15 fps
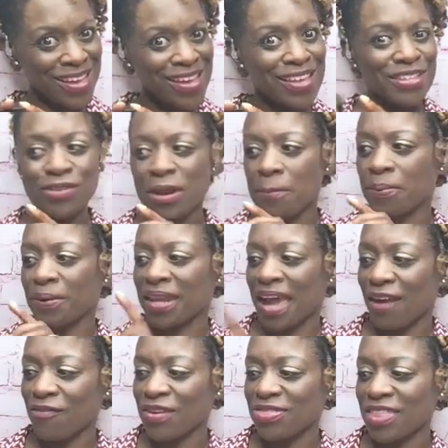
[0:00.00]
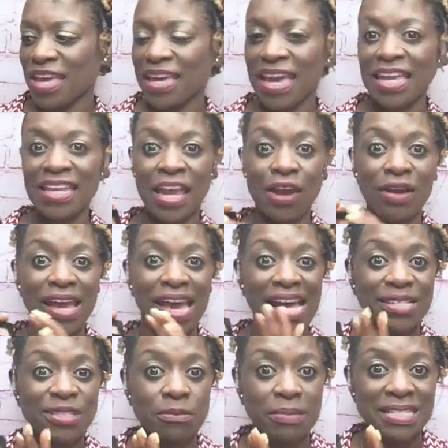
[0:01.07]
You can put everything in here. It
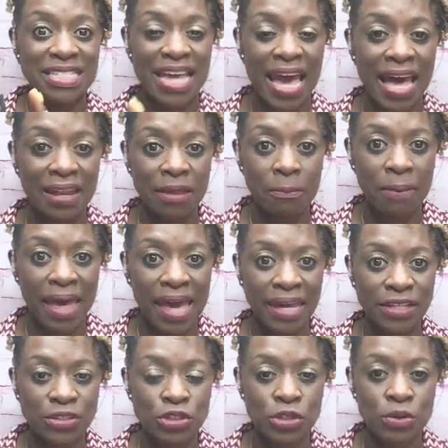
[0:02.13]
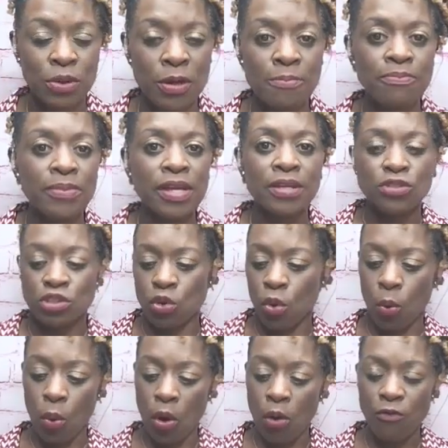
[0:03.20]
has a metallic back to it, so
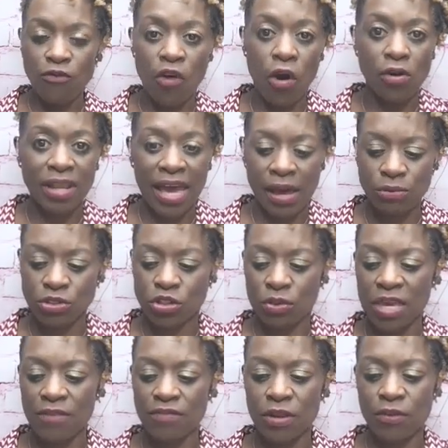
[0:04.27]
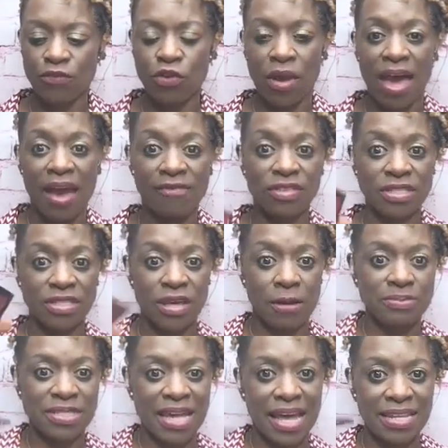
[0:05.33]
it won't fall out. So even if you have this
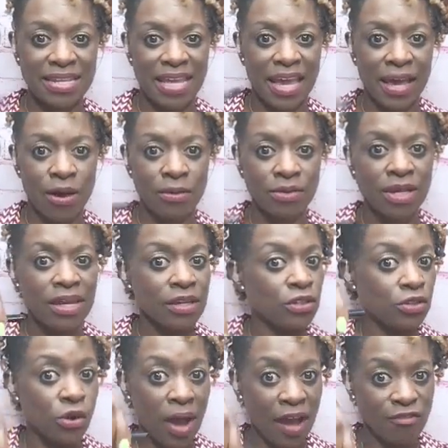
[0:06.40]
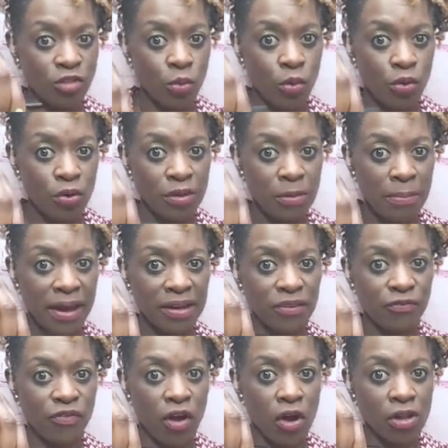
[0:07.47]
upside down, you don't have to worry about it
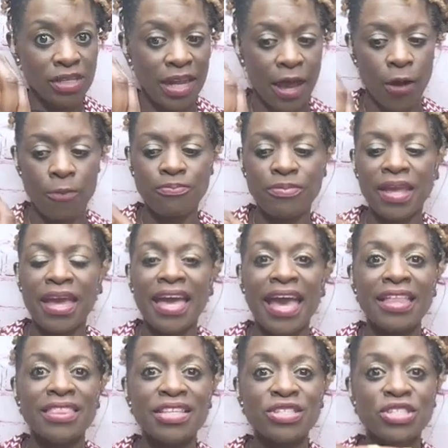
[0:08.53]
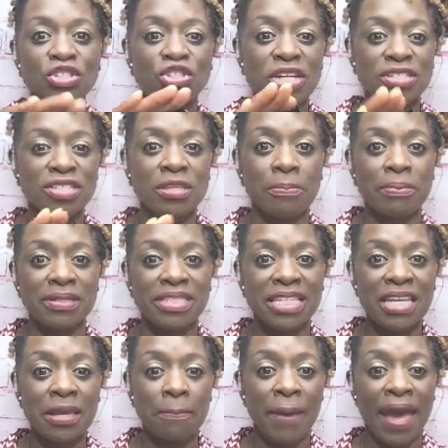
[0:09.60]
falling out. And this is just the
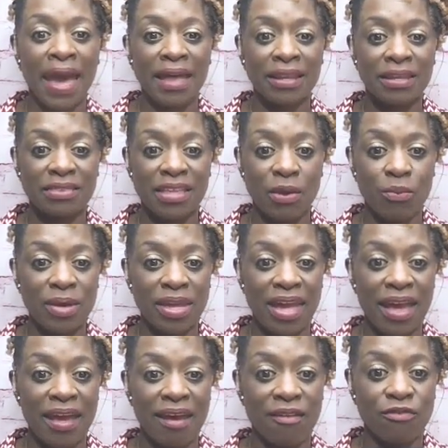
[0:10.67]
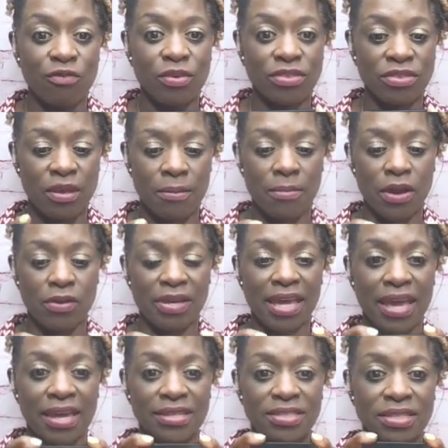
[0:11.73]
Petite palette that we have with the Mary
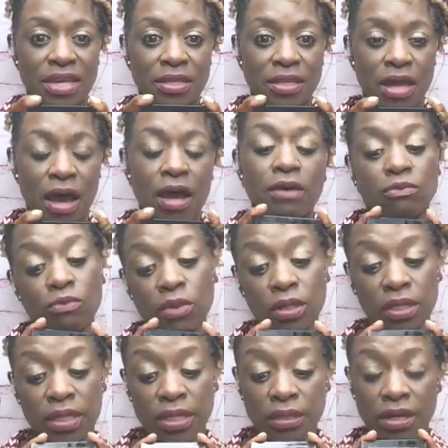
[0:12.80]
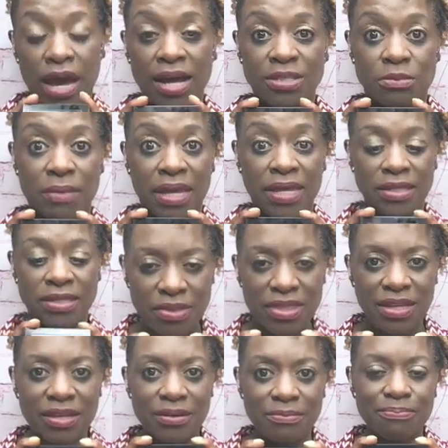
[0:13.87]
Kay Skin, really Cosmetics,
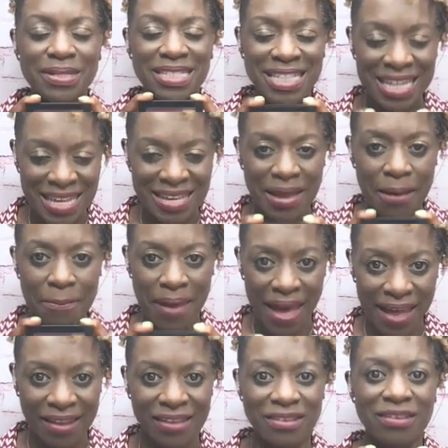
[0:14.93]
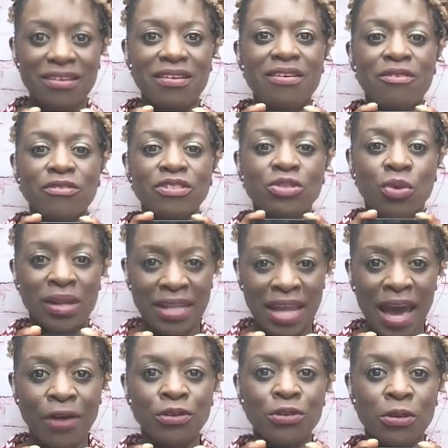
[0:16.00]
the Petite palette to
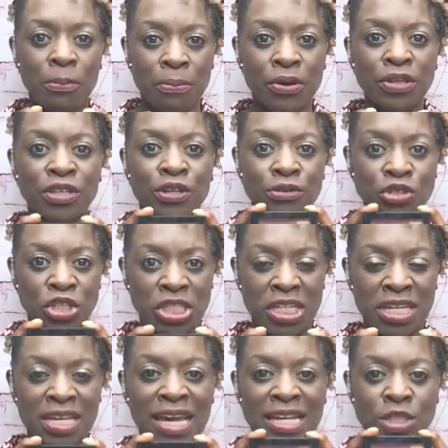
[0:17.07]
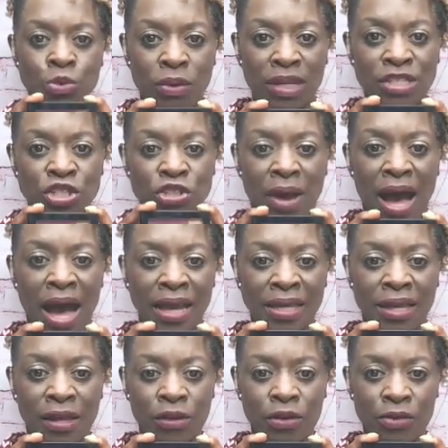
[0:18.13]
allow you to put your cheek as well as your eye
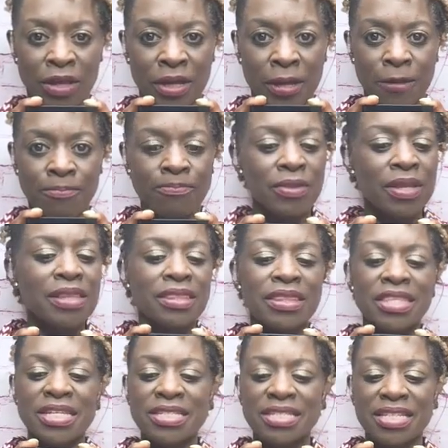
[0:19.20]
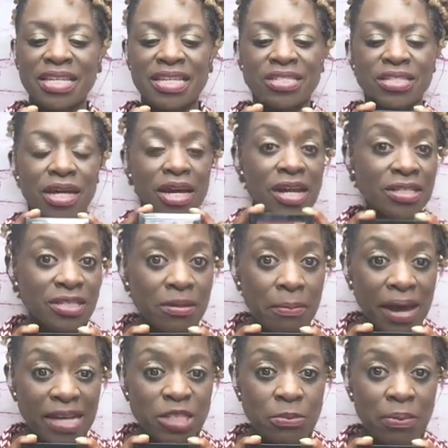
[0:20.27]
color in. This is a
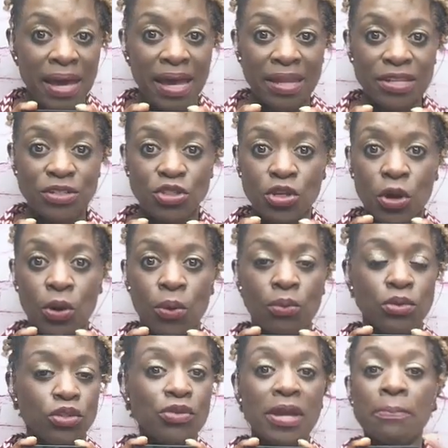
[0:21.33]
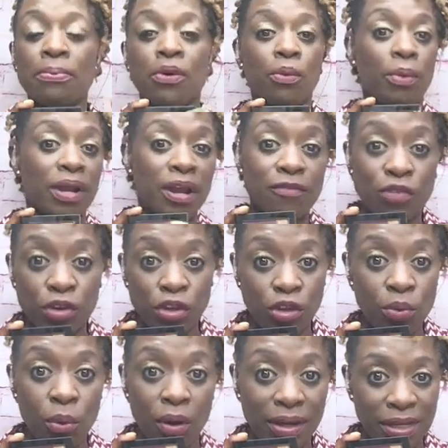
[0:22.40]
customized palette, so you can put whatever you
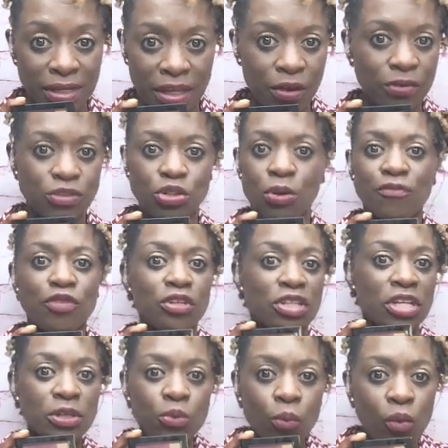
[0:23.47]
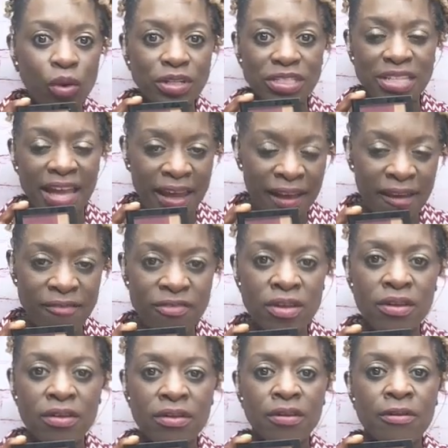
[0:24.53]
want in here. So if you didn't want to have
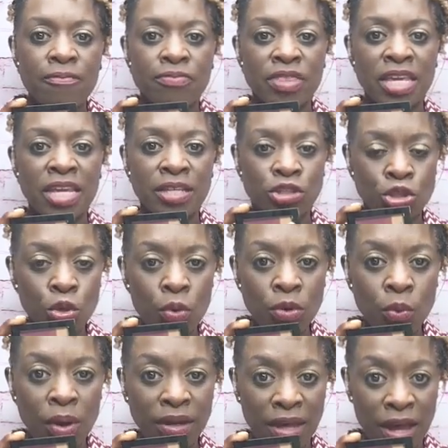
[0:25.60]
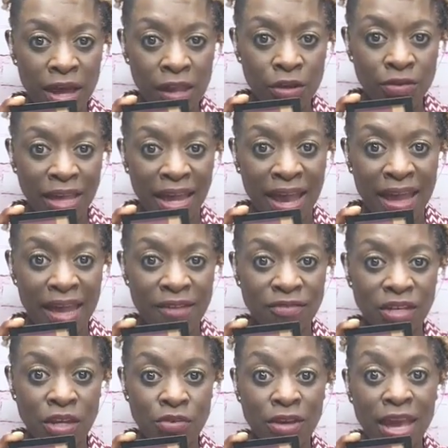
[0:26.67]
the 2-in-1 color like I have in
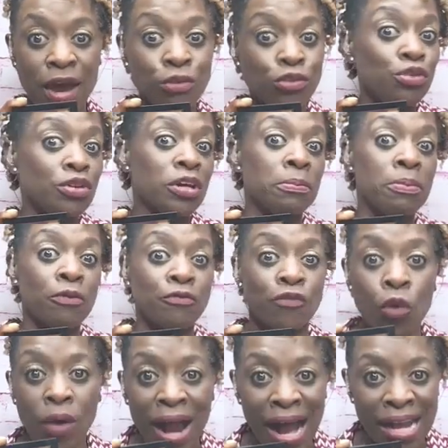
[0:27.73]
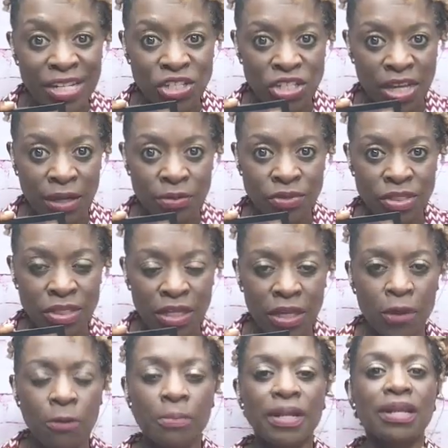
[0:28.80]
here now, you could put 4 eyeshadows in
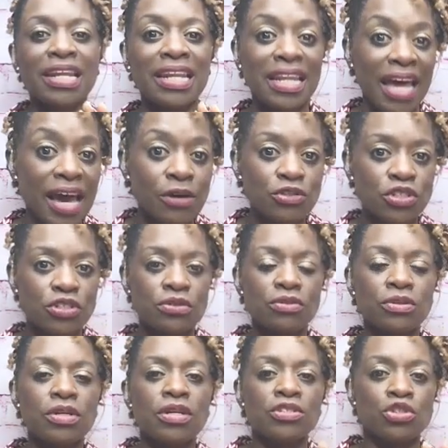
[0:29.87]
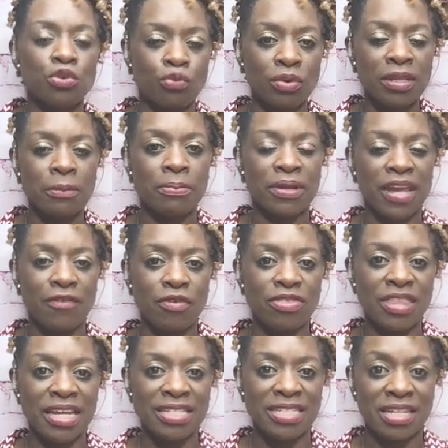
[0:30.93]
here, but it allows you to really put
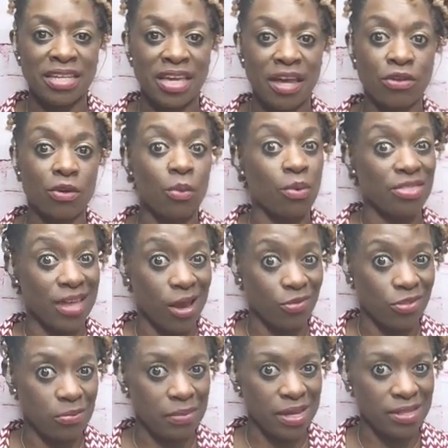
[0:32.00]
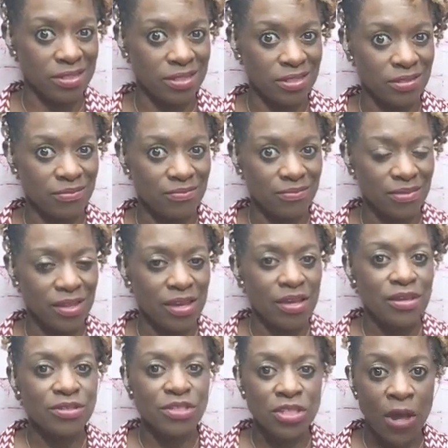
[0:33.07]
everything together without the mess.
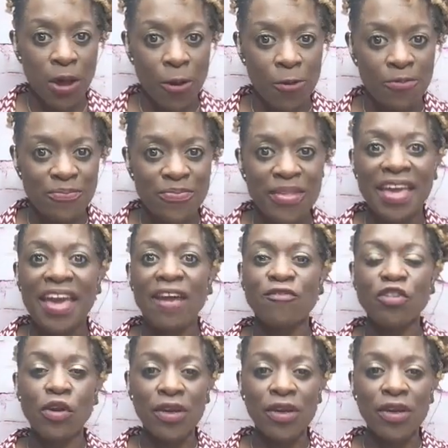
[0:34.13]
So if you're